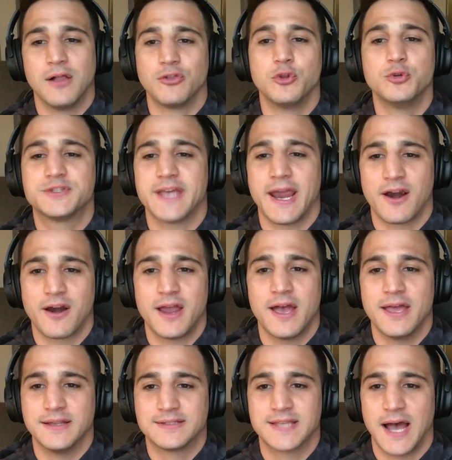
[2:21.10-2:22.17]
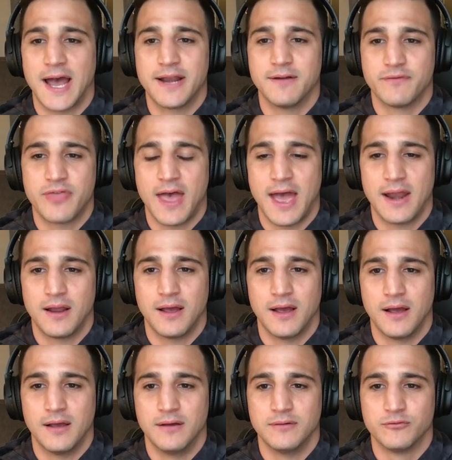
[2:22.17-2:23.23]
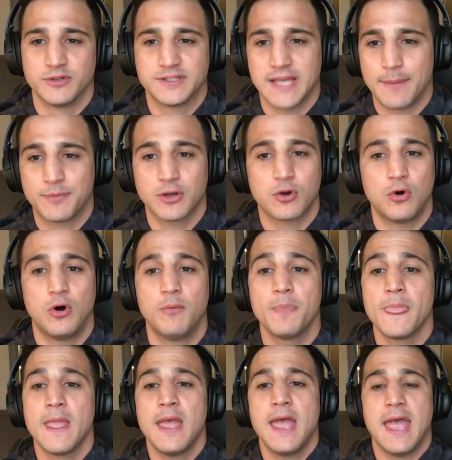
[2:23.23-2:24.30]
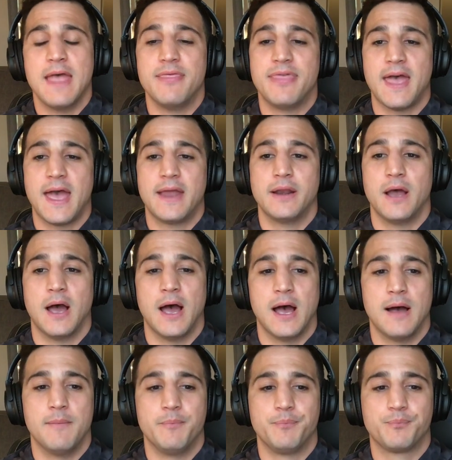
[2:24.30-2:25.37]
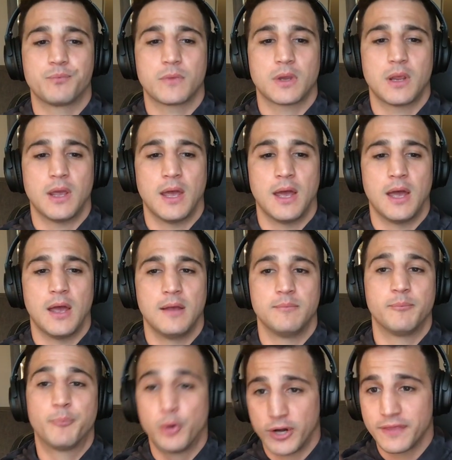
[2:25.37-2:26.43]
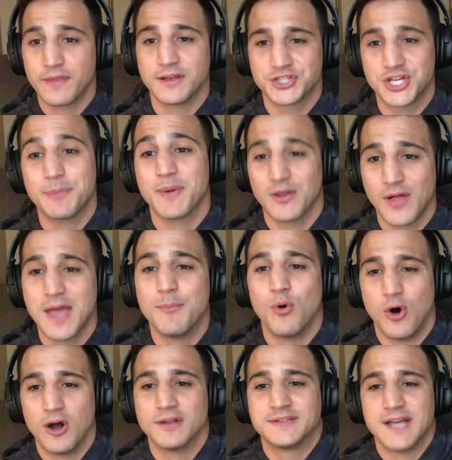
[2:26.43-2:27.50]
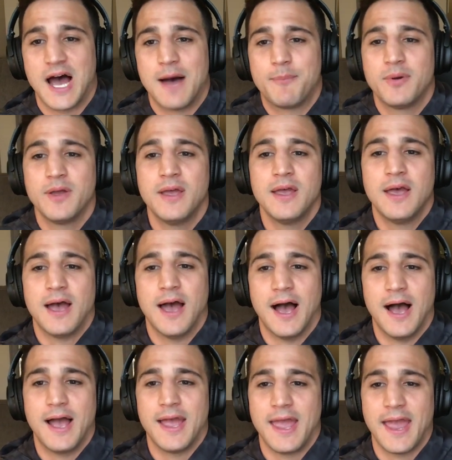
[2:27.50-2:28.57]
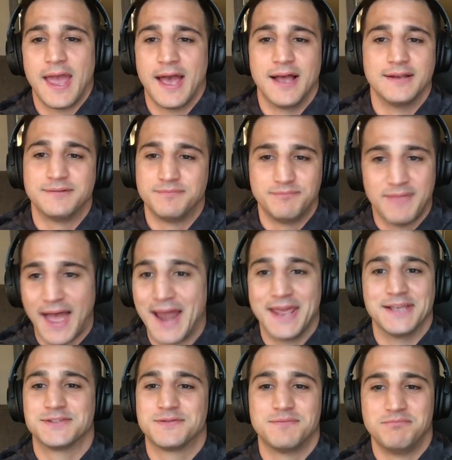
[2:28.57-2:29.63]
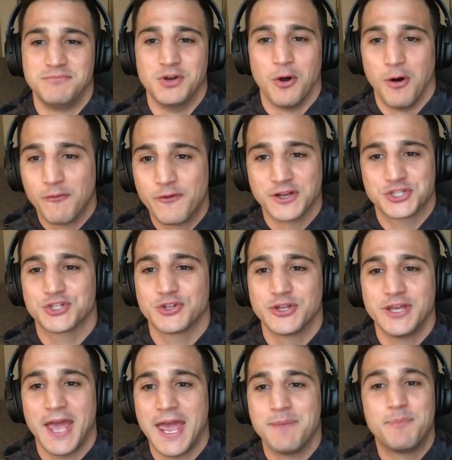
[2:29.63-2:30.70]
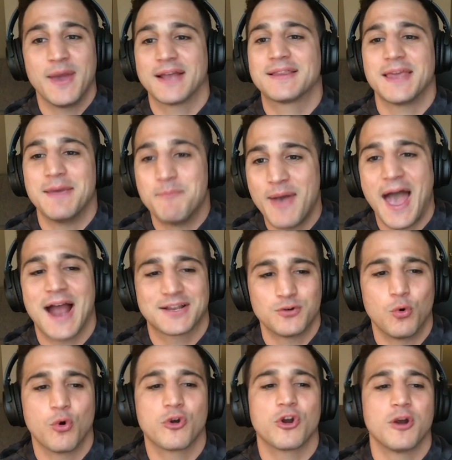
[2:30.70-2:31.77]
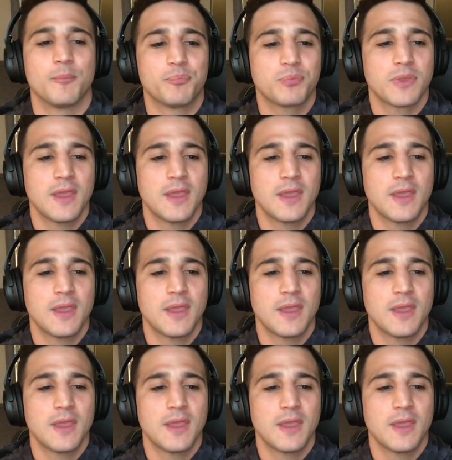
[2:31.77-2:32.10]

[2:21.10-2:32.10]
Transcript: loose area inside of that receptacle, and then putting the shipping label on top. And that is, officially a picked and packed order.